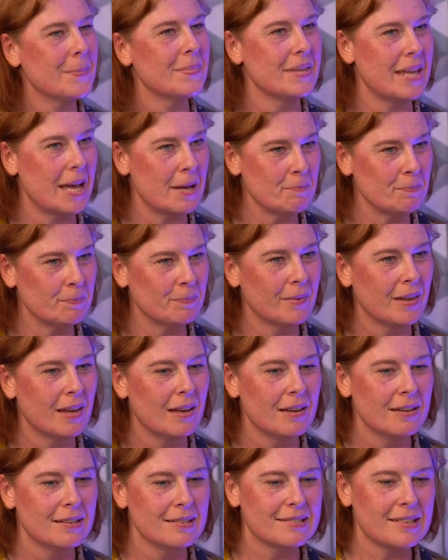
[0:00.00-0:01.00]
Yep.
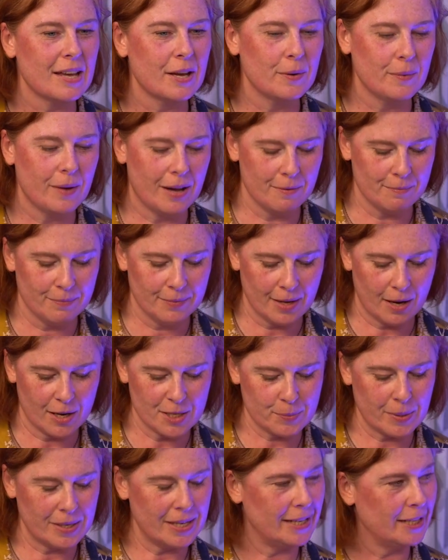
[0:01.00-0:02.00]
So I
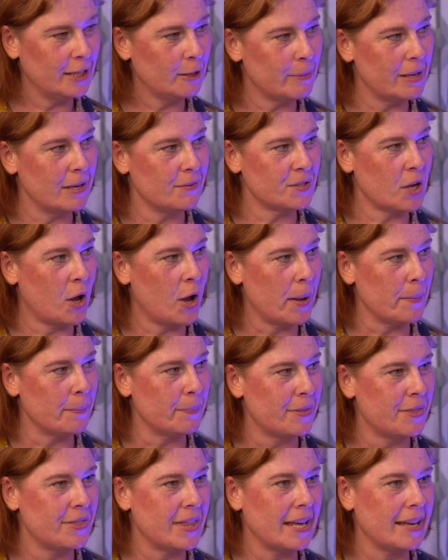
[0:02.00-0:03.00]
spent a little bit of time
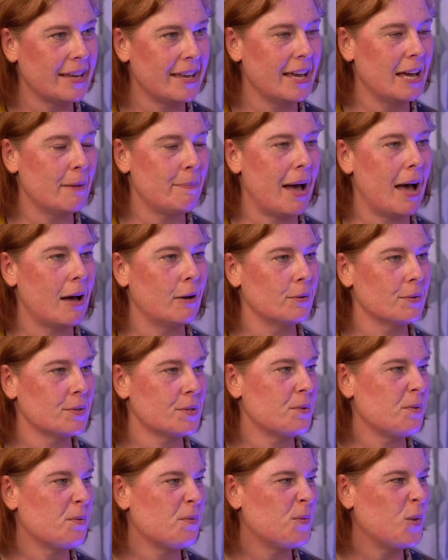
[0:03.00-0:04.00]
thinking about
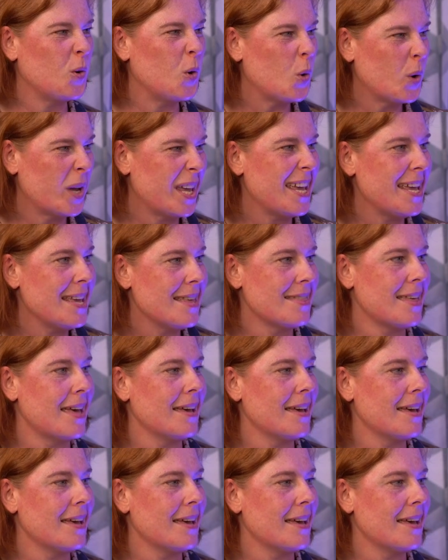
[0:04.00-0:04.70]
sort of four key